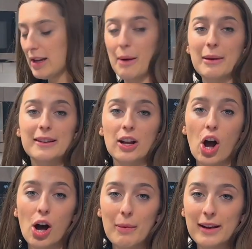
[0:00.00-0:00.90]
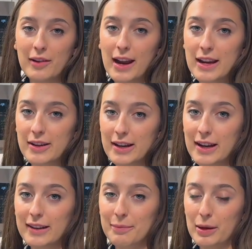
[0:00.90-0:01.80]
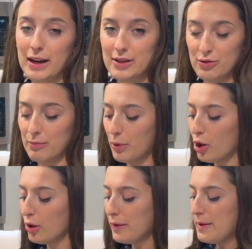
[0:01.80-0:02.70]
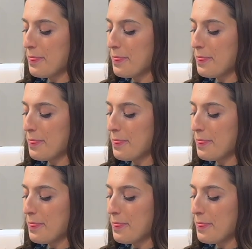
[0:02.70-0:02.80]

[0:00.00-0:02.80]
I'm going to take all my dry ingredients, put it into a bowl,